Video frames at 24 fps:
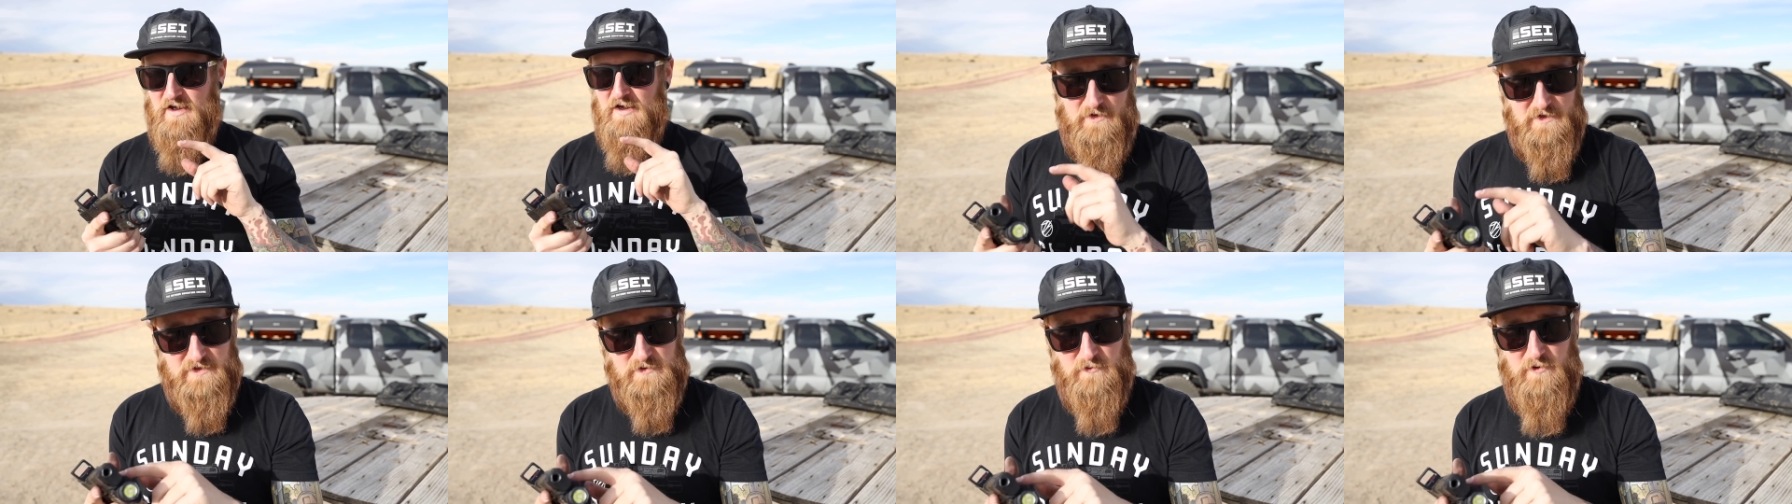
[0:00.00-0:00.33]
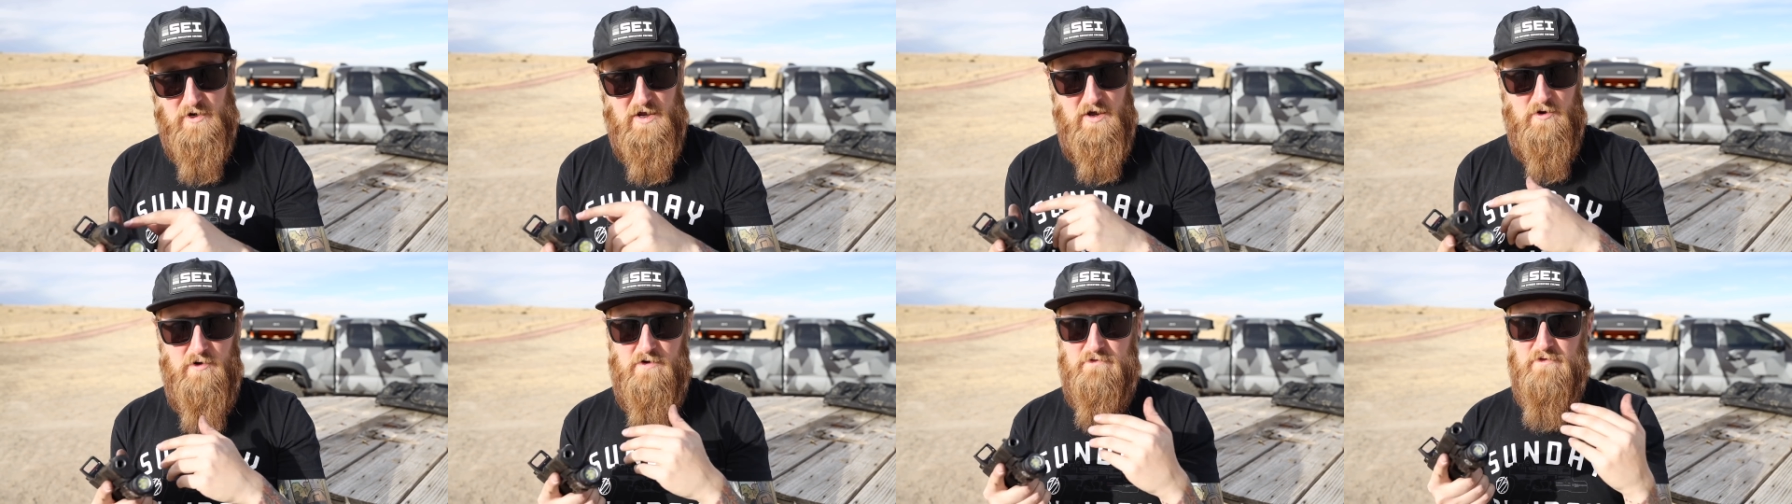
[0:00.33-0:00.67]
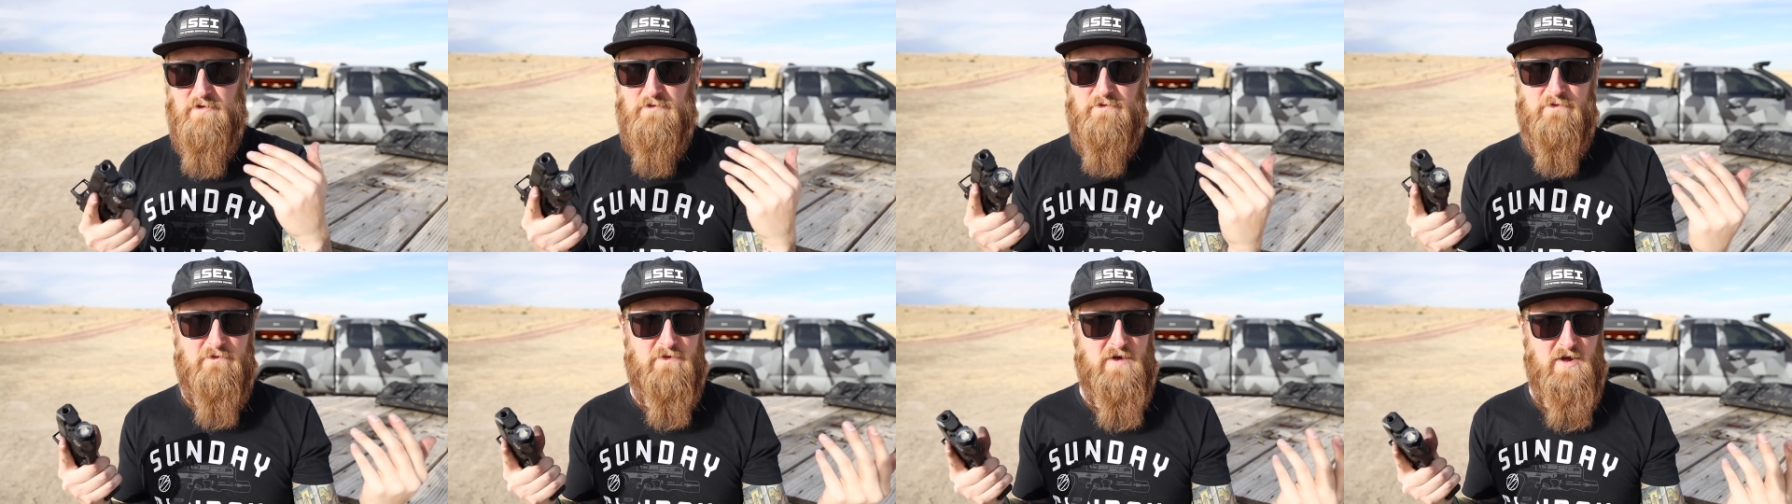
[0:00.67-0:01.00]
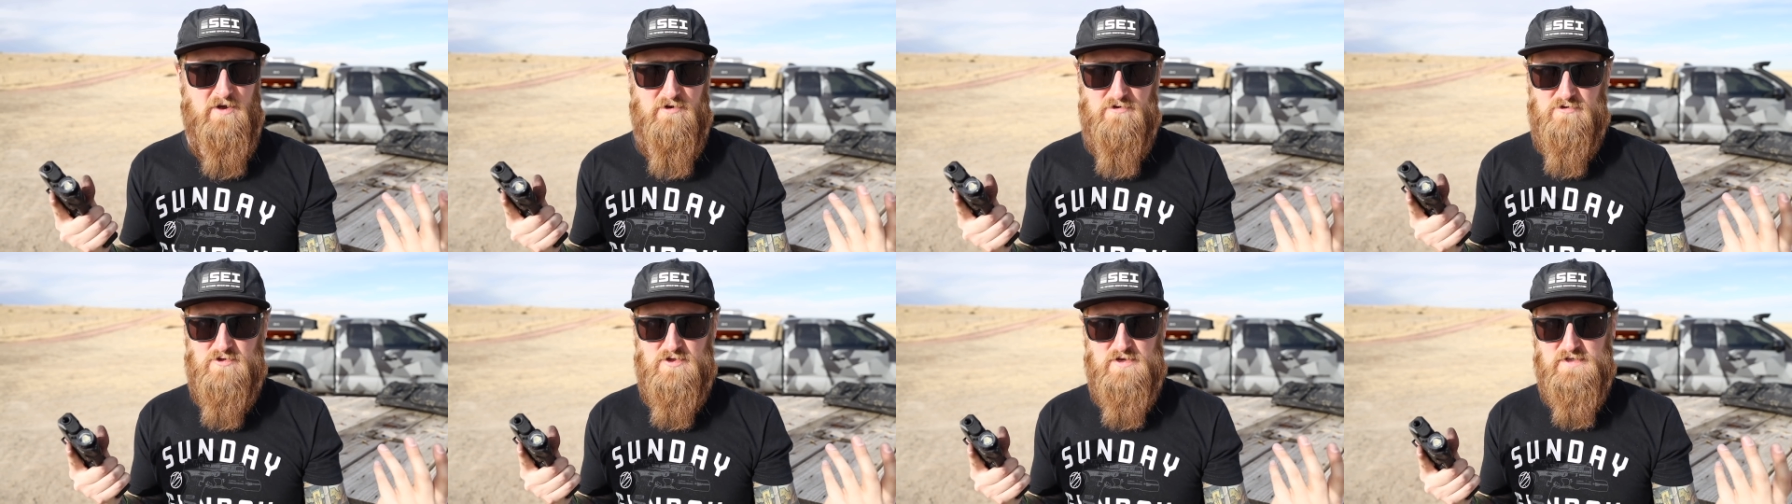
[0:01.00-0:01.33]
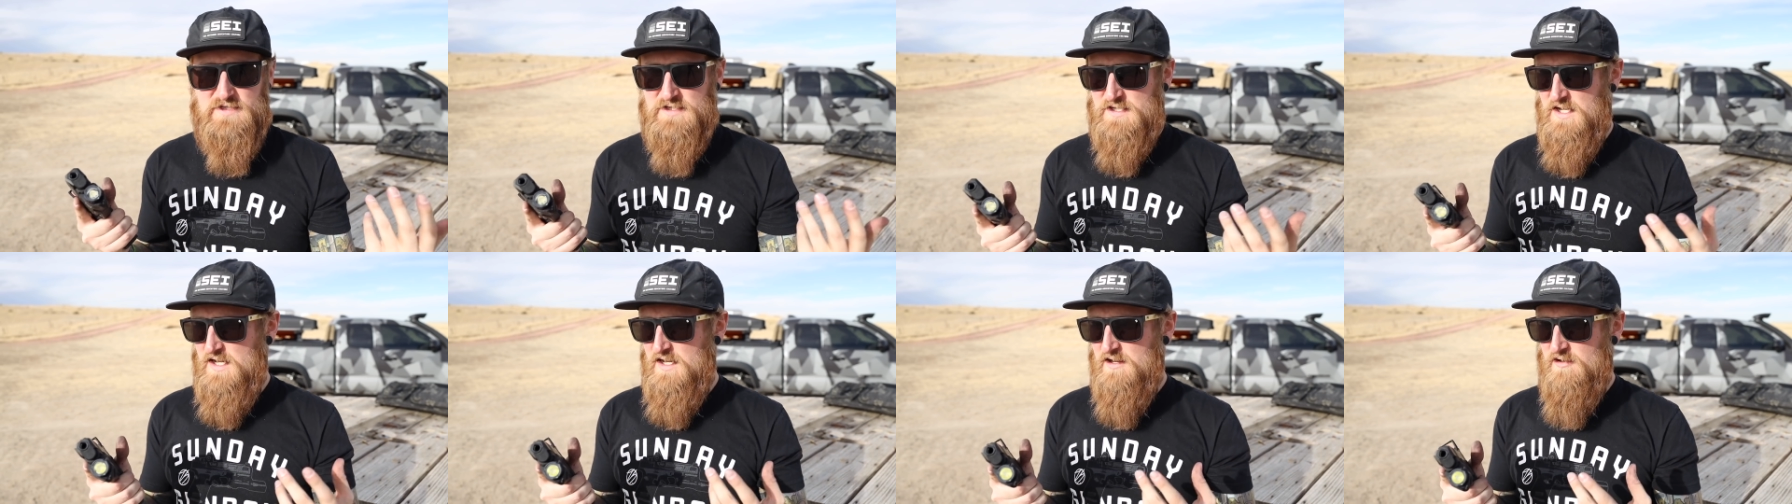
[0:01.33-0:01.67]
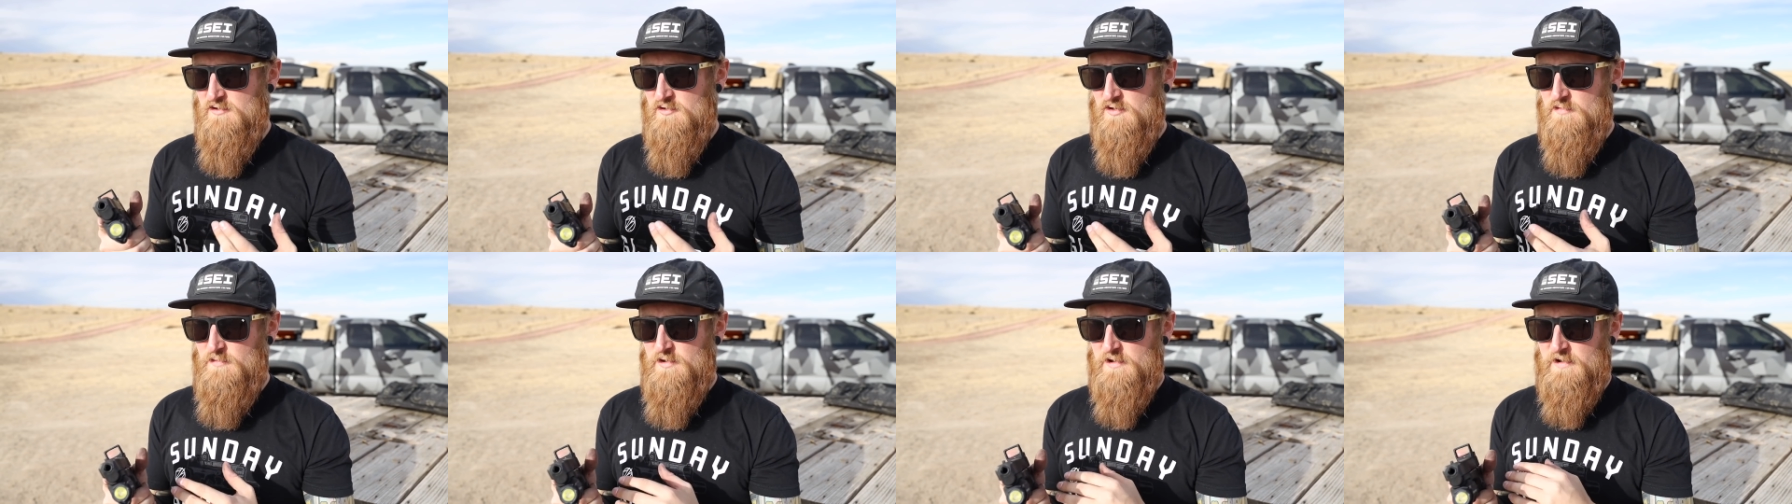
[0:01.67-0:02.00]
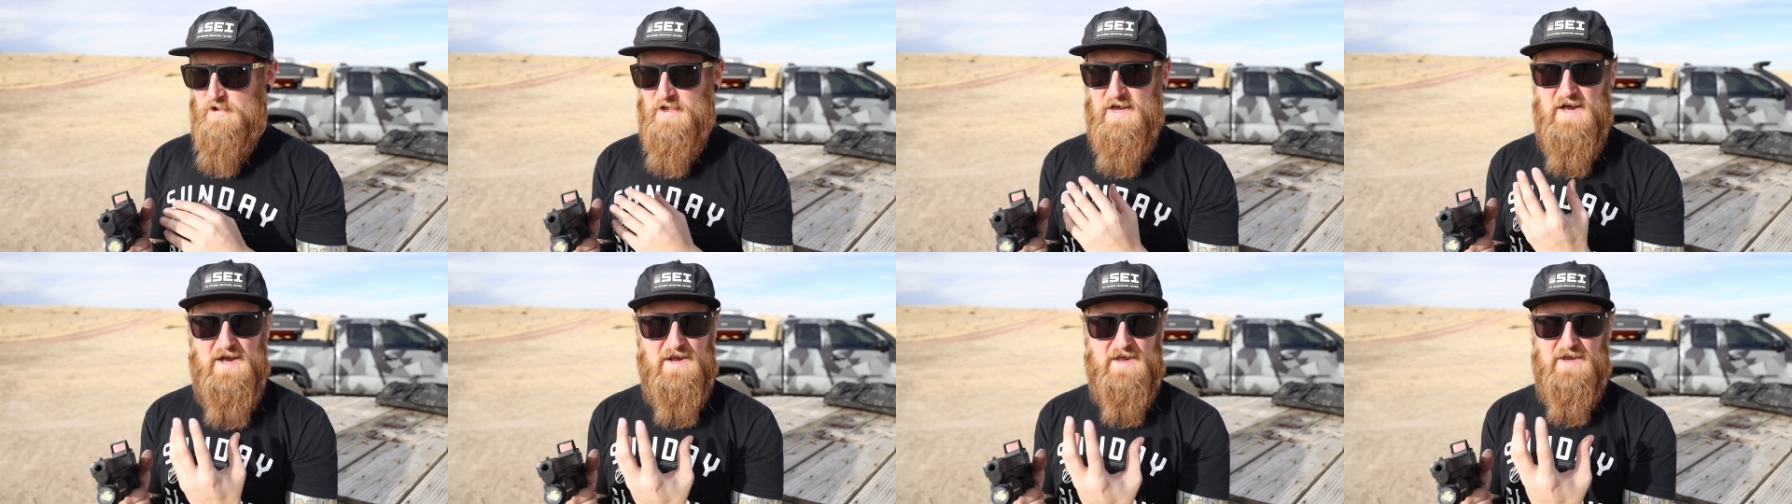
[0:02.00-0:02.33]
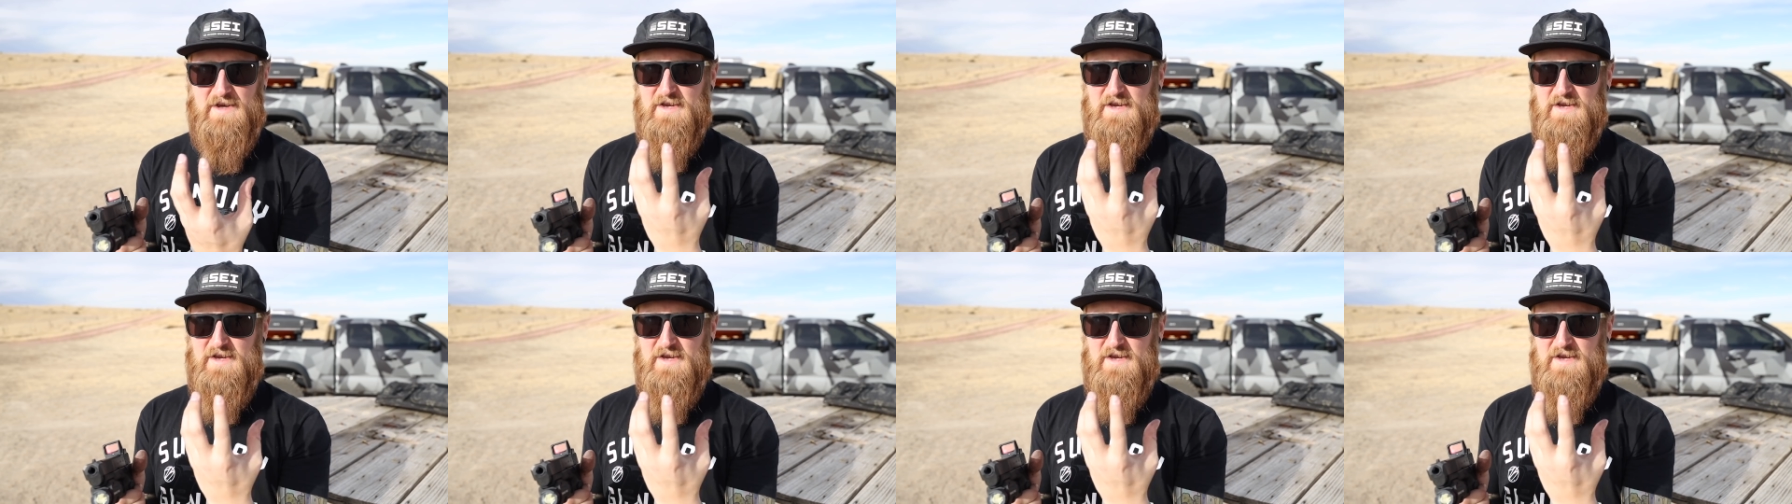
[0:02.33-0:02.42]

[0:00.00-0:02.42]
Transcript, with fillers: This one, however, felt just like a normal Glock.